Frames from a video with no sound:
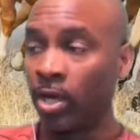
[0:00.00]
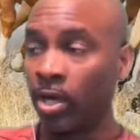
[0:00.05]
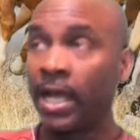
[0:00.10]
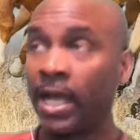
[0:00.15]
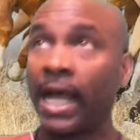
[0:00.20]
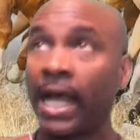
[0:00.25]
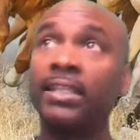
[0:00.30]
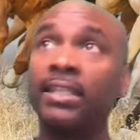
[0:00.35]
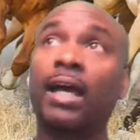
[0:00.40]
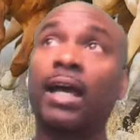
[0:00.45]

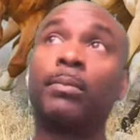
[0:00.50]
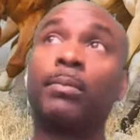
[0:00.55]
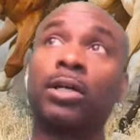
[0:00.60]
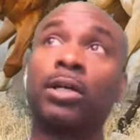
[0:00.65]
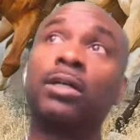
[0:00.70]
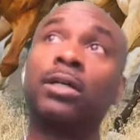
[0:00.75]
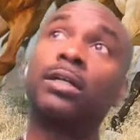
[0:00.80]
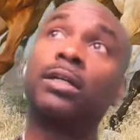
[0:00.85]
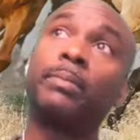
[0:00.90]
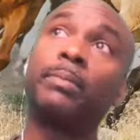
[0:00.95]
I think I'm a
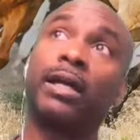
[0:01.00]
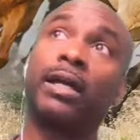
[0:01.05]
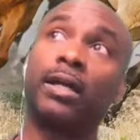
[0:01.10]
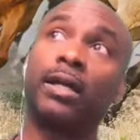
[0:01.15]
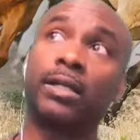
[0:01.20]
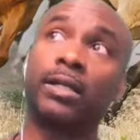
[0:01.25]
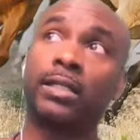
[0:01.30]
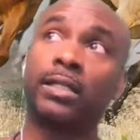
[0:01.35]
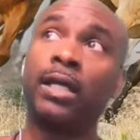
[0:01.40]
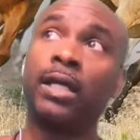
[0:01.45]
good
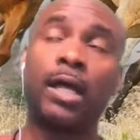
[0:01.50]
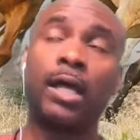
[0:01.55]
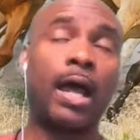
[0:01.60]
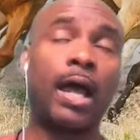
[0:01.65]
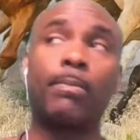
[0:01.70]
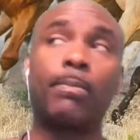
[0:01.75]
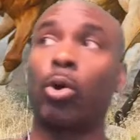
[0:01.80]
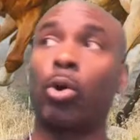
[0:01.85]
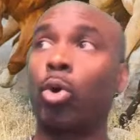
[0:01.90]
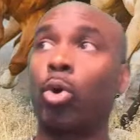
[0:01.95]
American.
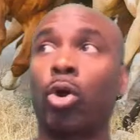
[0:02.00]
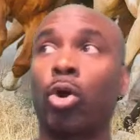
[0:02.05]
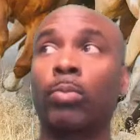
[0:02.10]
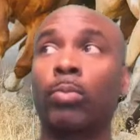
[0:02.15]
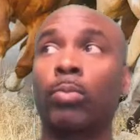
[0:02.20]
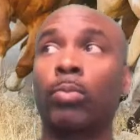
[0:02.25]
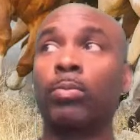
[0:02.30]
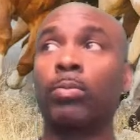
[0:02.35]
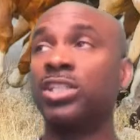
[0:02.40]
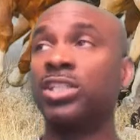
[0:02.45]
I'm a
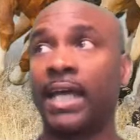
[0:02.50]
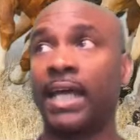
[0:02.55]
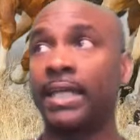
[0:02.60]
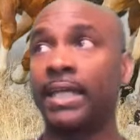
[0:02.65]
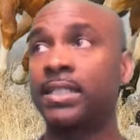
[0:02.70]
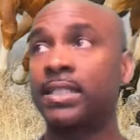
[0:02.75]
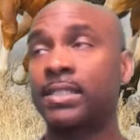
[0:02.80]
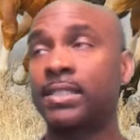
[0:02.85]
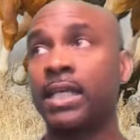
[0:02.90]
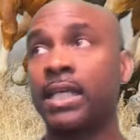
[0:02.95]
horrible
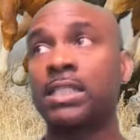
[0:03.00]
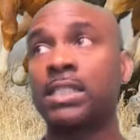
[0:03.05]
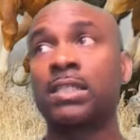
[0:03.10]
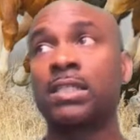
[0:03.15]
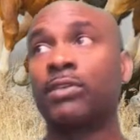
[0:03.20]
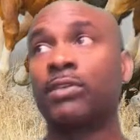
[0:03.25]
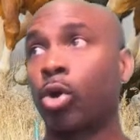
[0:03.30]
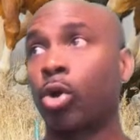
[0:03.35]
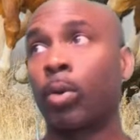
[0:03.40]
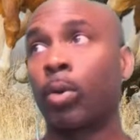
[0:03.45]
United States of
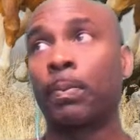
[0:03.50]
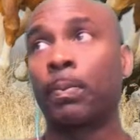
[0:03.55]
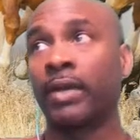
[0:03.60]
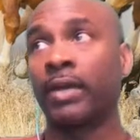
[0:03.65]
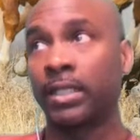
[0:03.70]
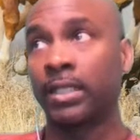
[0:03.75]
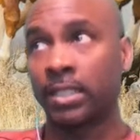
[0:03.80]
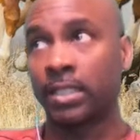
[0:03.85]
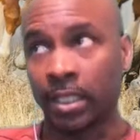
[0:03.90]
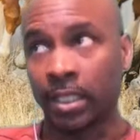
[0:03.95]

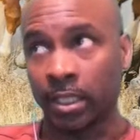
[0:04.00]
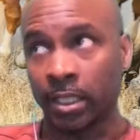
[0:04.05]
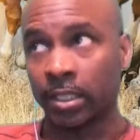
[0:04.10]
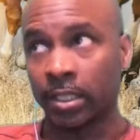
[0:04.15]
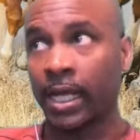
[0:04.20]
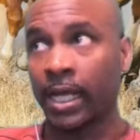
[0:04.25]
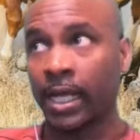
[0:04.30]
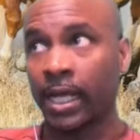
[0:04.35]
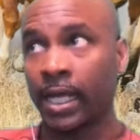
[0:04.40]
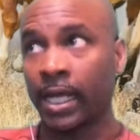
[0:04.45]
Incorporated Ken.
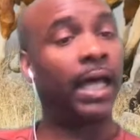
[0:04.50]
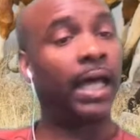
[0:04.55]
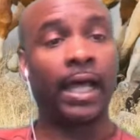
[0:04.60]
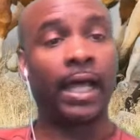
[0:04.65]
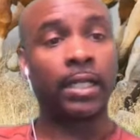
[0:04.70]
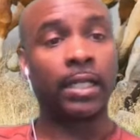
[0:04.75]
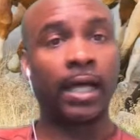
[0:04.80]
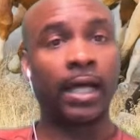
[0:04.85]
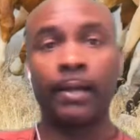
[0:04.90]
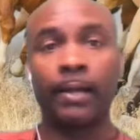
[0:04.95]
I'm
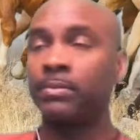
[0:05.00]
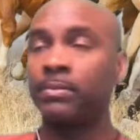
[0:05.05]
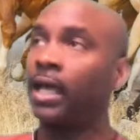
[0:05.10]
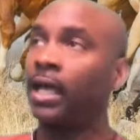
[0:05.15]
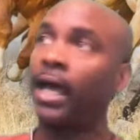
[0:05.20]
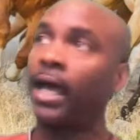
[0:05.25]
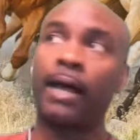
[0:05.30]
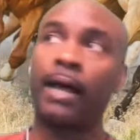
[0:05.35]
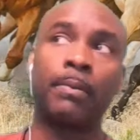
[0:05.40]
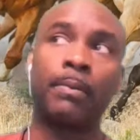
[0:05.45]

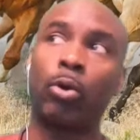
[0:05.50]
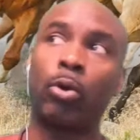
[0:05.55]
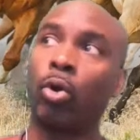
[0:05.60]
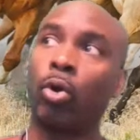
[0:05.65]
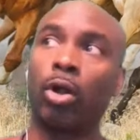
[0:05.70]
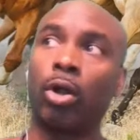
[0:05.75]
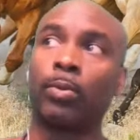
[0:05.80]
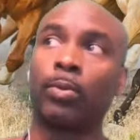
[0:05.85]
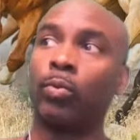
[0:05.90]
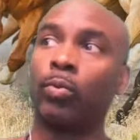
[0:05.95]
a
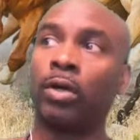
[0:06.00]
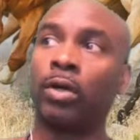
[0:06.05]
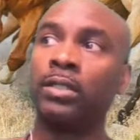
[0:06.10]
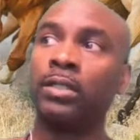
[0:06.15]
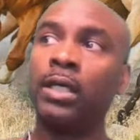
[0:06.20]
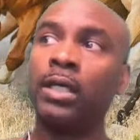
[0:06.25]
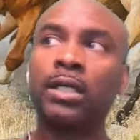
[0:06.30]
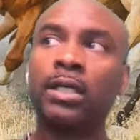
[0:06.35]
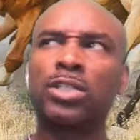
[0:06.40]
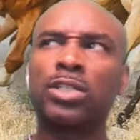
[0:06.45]
horrible one,
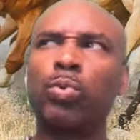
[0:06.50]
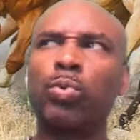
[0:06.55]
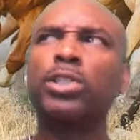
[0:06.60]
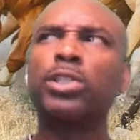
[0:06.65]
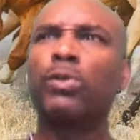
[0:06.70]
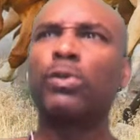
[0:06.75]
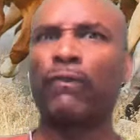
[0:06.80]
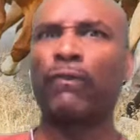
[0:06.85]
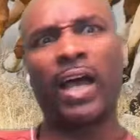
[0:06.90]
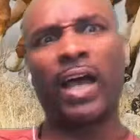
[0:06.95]
because once
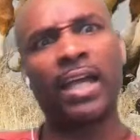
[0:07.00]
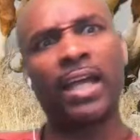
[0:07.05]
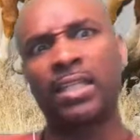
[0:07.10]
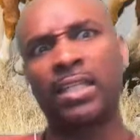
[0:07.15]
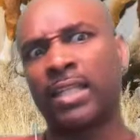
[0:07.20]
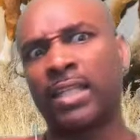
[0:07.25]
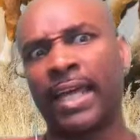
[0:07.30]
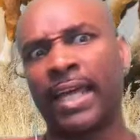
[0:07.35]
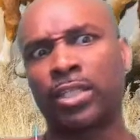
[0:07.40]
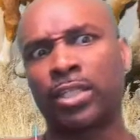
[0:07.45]
you
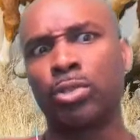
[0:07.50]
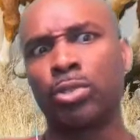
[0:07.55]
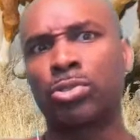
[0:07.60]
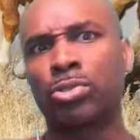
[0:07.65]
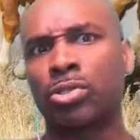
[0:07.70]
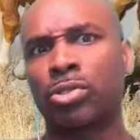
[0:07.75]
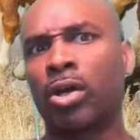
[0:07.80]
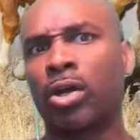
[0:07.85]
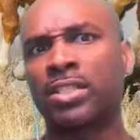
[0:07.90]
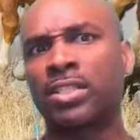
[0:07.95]
finally you
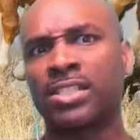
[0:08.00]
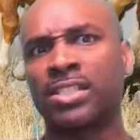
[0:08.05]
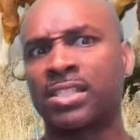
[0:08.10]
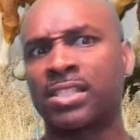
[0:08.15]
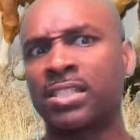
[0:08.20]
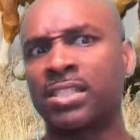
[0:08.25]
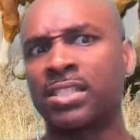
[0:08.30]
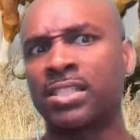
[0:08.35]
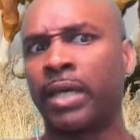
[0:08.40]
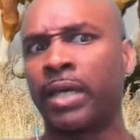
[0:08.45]
start to
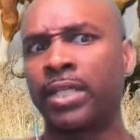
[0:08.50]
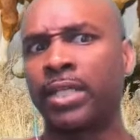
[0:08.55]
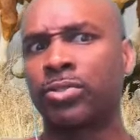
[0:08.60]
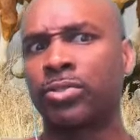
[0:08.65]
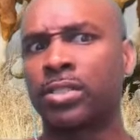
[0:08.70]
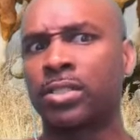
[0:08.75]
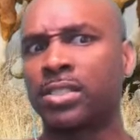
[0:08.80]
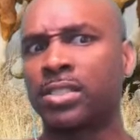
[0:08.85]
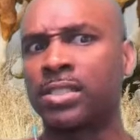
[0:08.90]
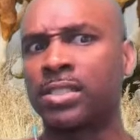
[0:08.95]
see the
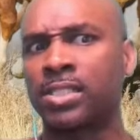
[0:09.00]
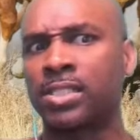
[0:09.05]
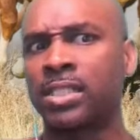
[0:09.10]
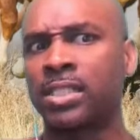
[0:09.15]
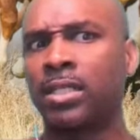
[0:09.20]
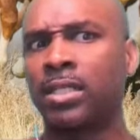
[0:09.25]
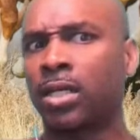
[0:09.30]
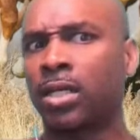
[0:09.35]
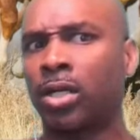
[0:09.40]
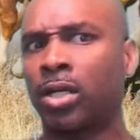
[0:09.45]
matrix and
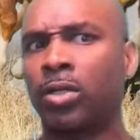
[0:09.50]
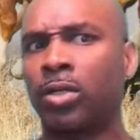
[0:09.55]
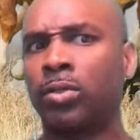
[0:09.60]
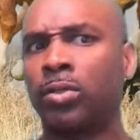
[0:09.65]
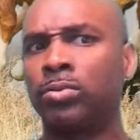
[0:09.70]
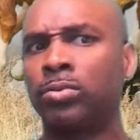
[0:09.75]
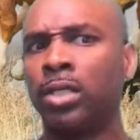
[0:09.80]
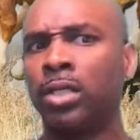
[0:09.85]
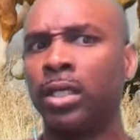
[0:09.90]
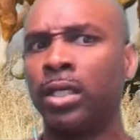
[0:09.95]
see the
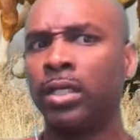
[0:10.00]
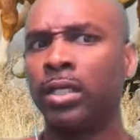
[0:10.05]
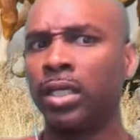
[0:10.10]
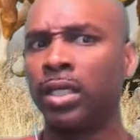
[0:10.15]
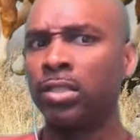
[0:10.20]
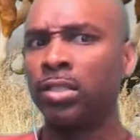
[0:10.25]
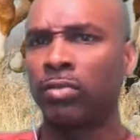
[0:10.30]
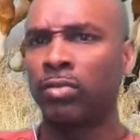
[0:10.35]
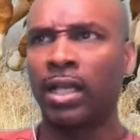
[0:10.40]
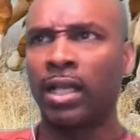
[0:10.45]
code,
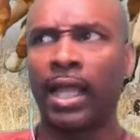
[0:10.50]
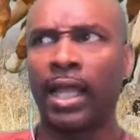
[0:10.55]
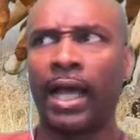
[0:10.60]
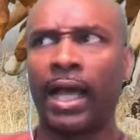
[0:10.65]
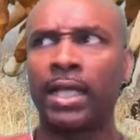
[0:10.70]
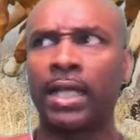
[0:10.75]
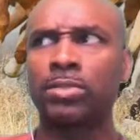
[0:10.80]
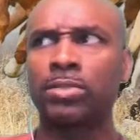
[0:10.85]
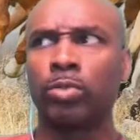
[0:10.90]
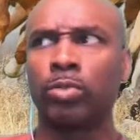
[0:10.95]
and you
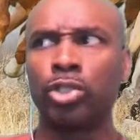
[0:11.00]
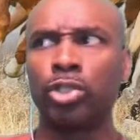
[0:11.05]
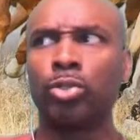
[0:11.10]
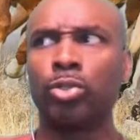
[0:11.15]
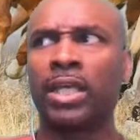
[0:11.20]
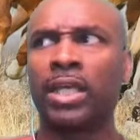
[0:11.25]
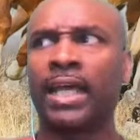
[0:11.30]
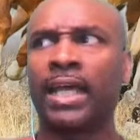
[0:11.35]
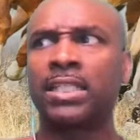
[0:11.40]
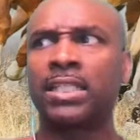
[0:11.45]
realize when you
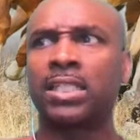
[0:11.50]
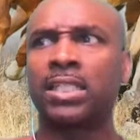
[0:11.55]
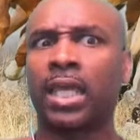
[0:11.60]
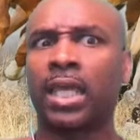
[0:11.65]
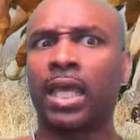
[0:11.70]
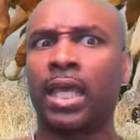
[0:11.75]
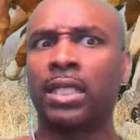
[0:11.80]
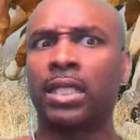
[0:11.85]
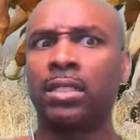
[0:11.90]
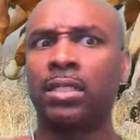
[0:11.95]
get
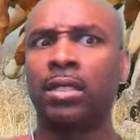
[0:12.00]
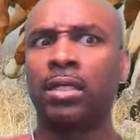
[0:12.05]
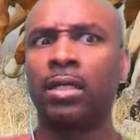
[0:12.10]
educated,